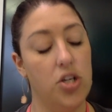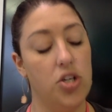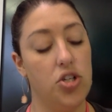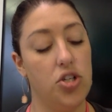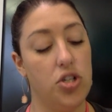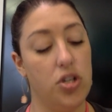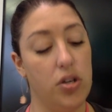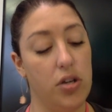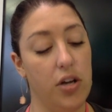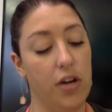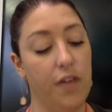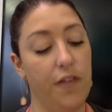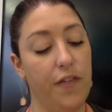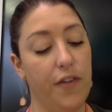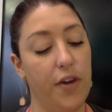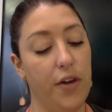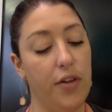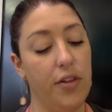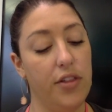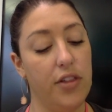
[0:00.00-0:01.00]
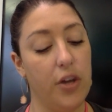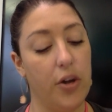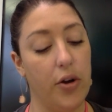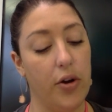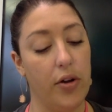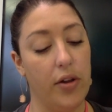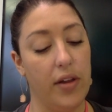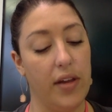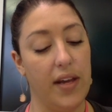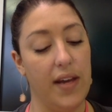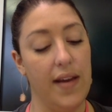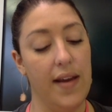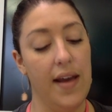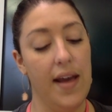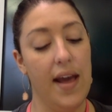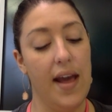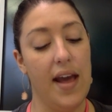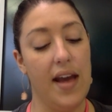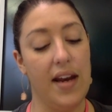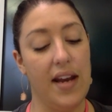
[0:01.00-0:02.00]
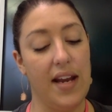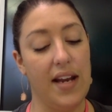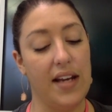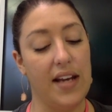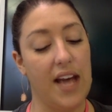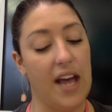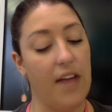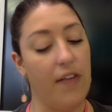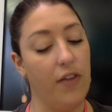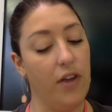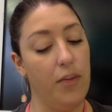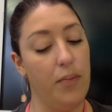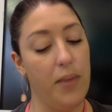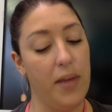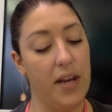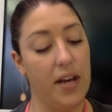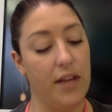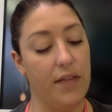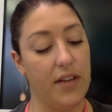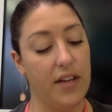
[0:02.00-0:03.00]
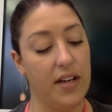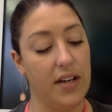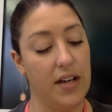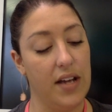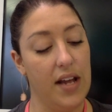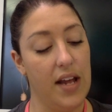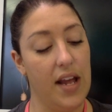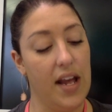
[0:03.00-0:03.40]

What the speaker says: Chew your food thoroughly and eat every bit of it,